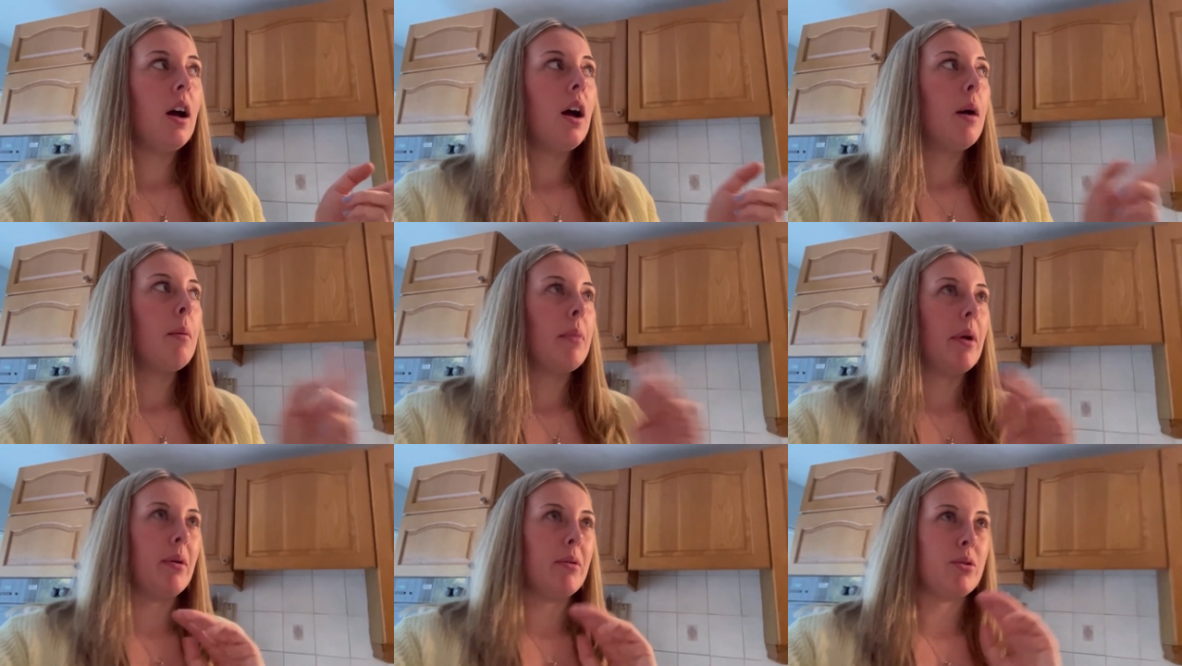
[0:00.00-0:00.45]

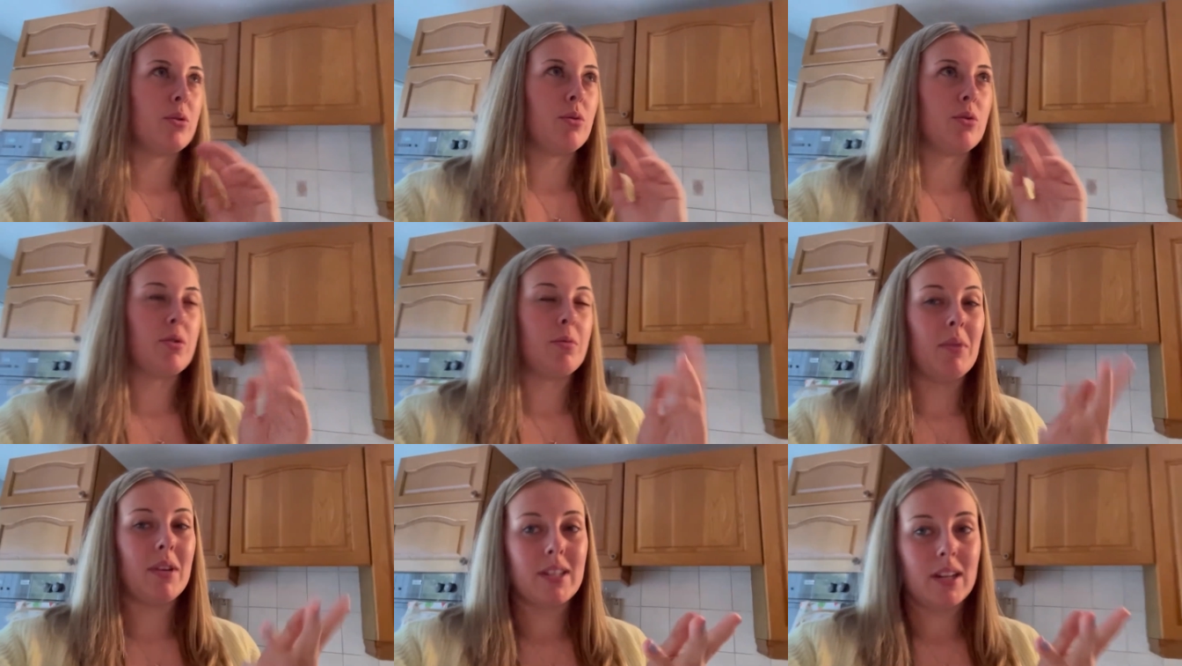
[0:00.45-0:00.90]
but it was
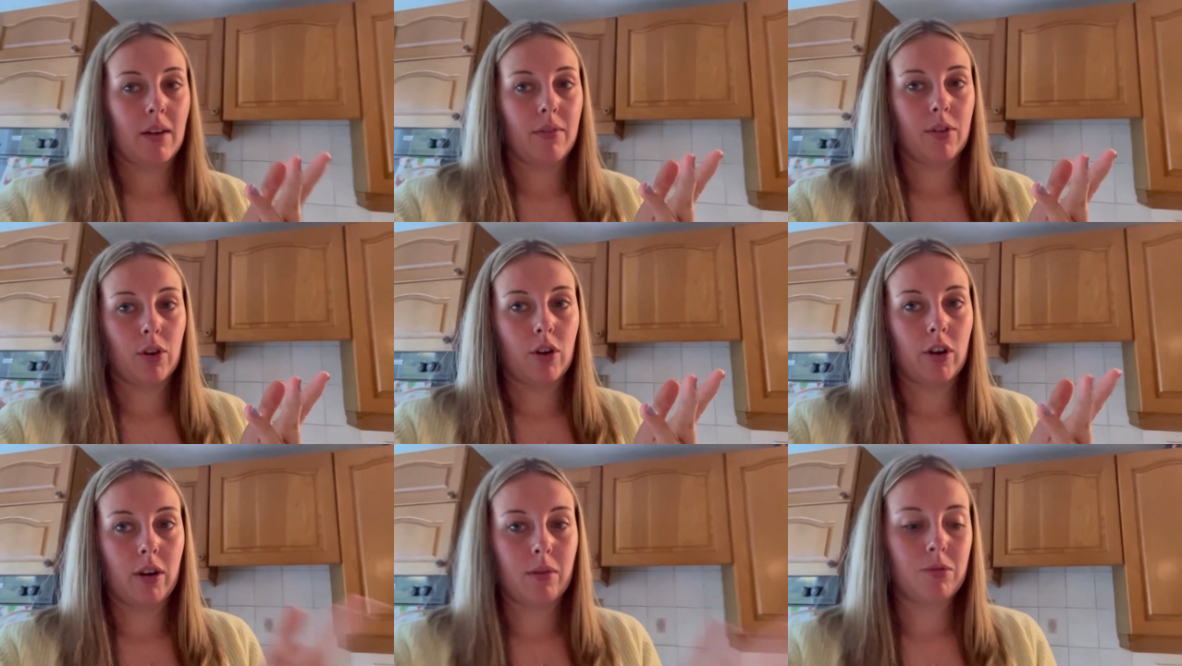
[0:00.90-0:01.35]
also meant to have the
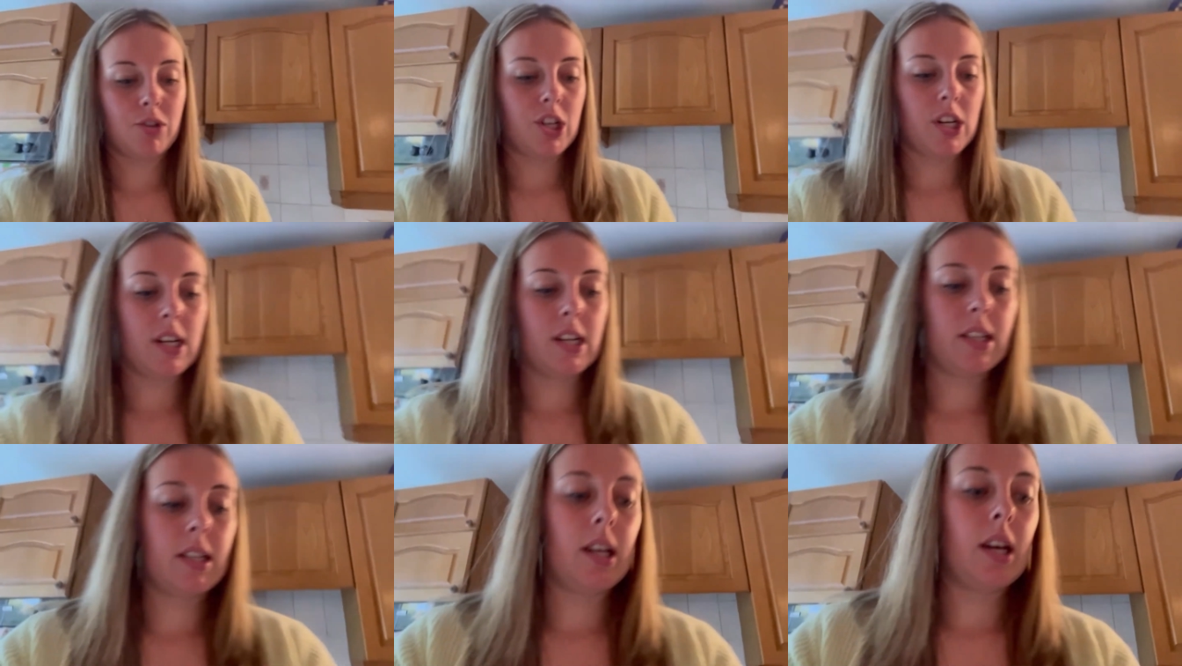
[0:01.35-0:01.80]
cream
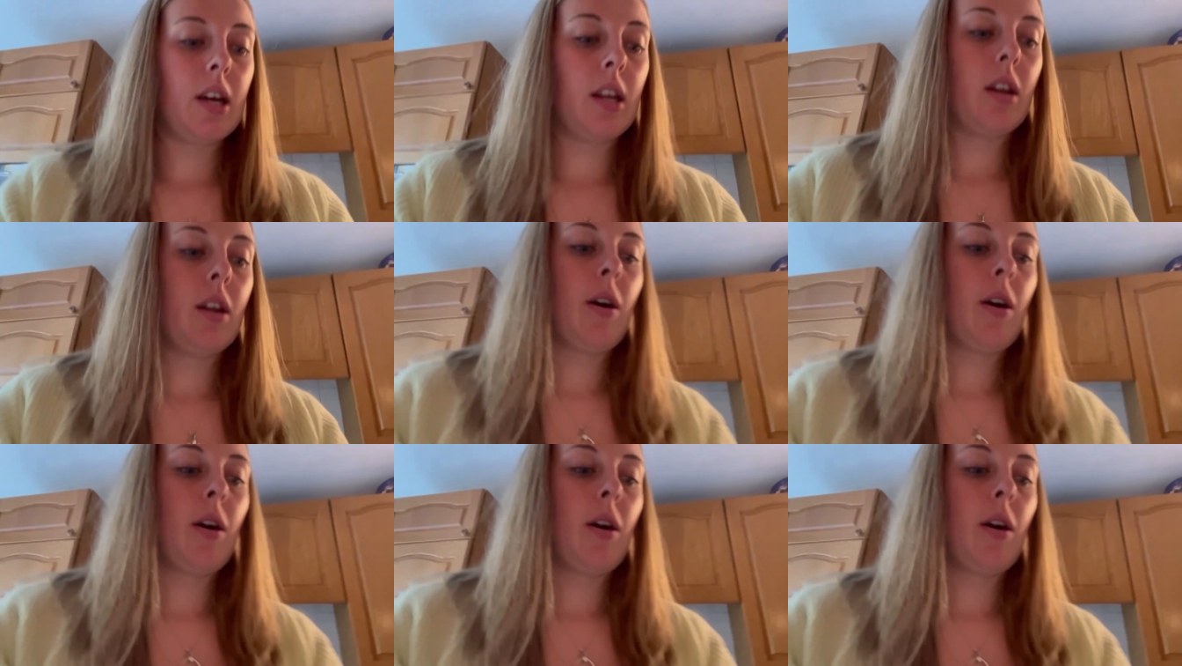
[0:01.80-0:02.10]
cheese in.